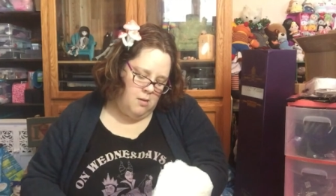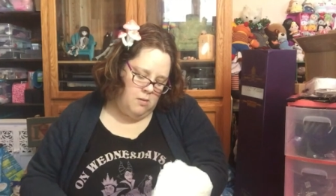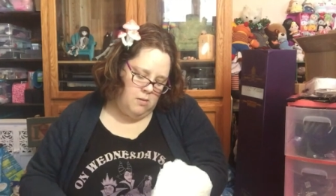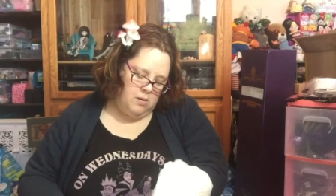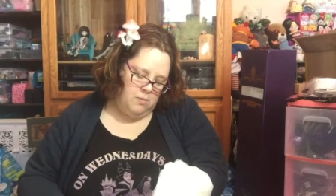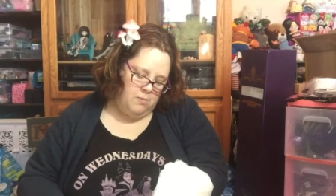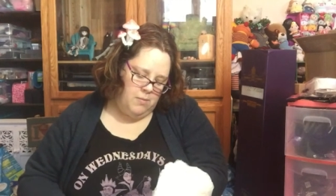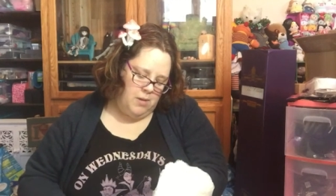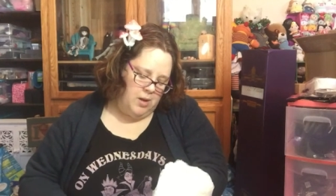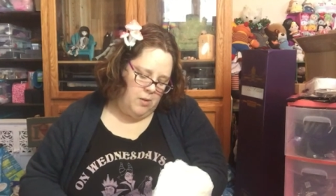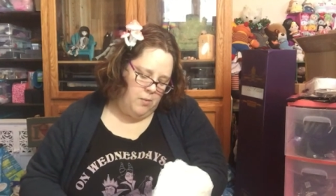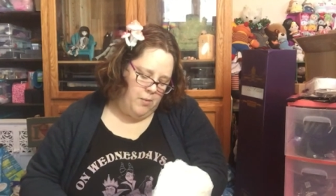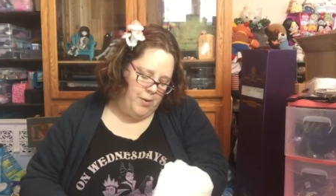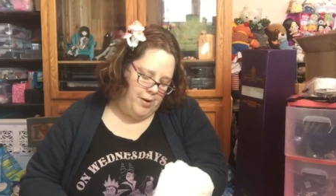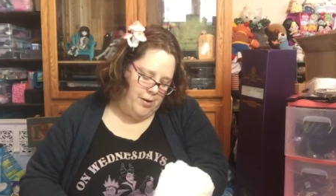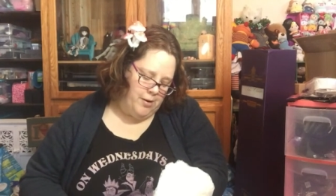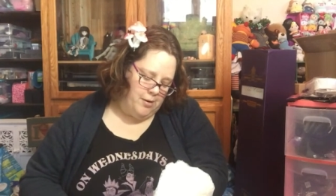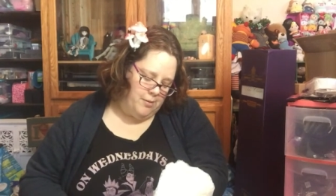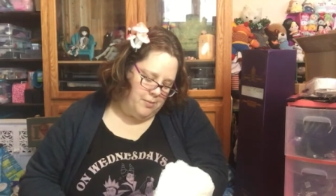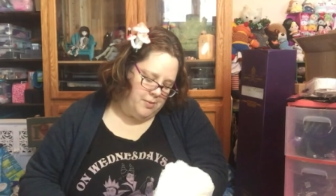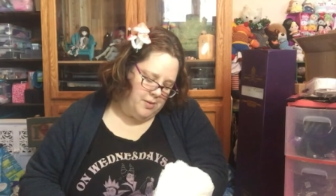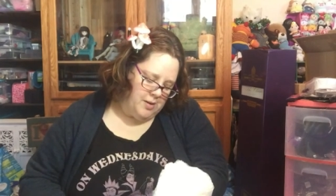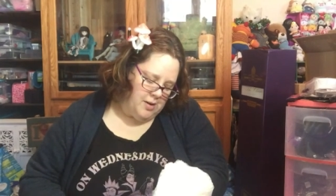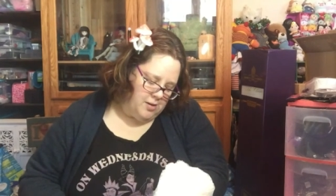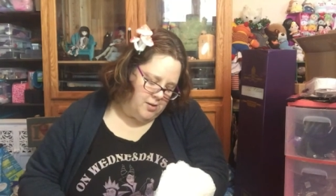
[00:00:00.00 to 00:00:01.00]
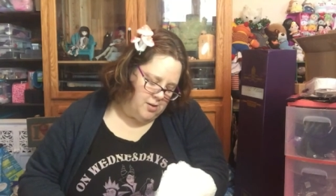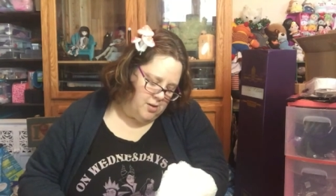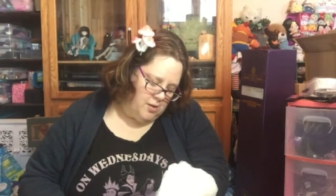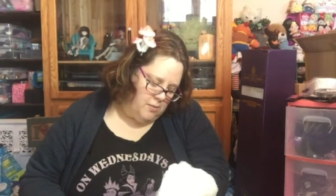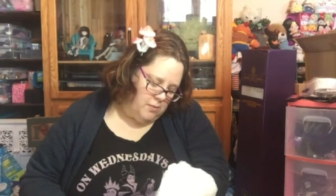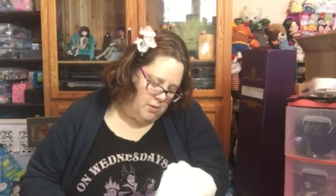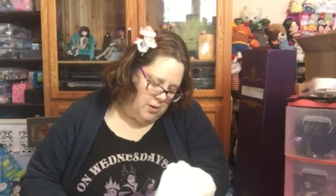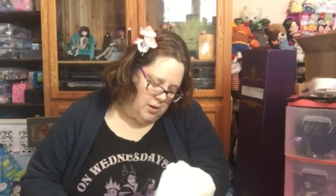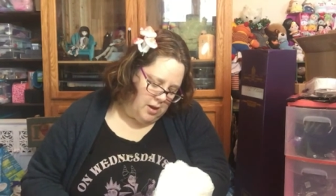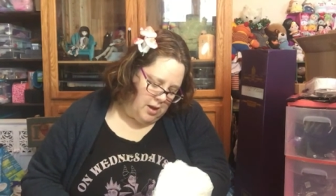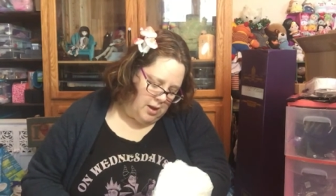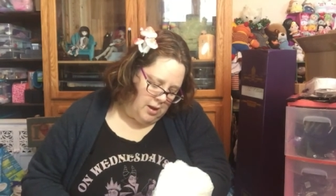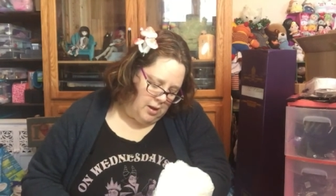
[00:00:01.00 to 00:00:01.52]
With my weird obsession
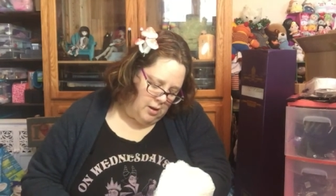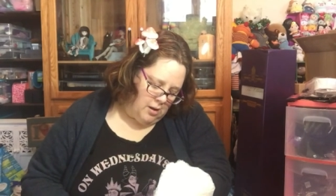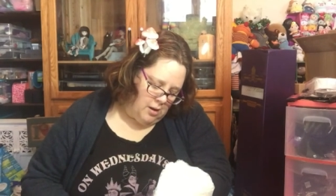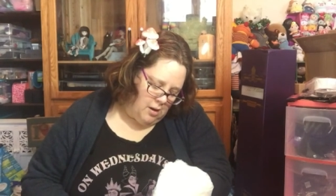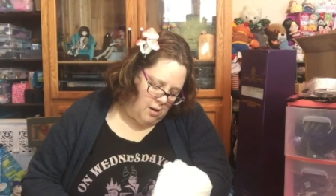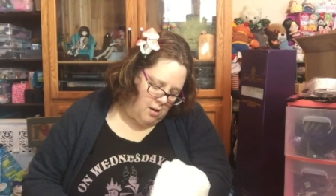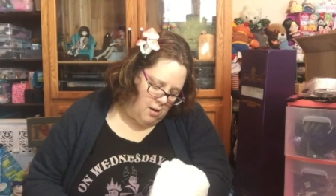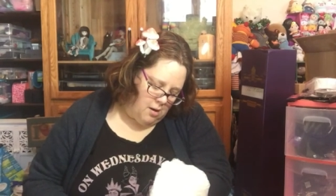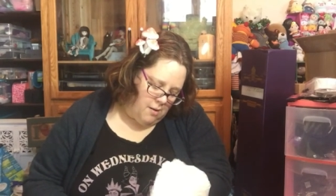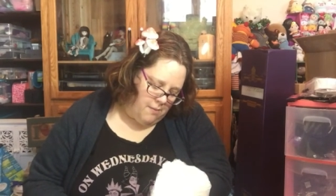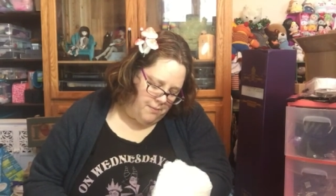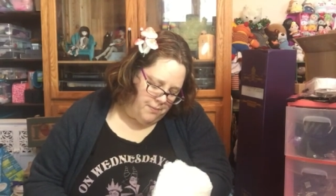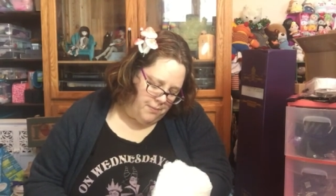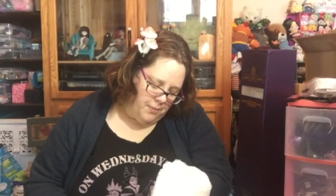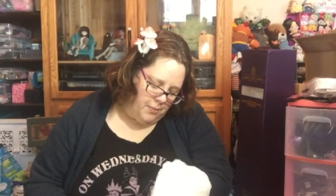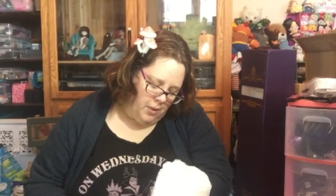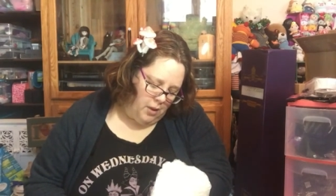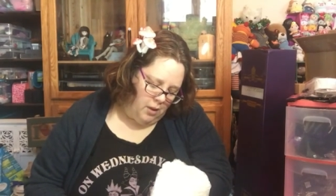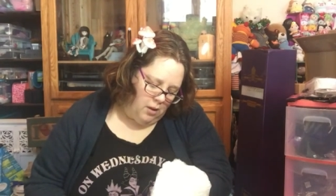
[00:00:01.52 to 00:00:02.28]
with um,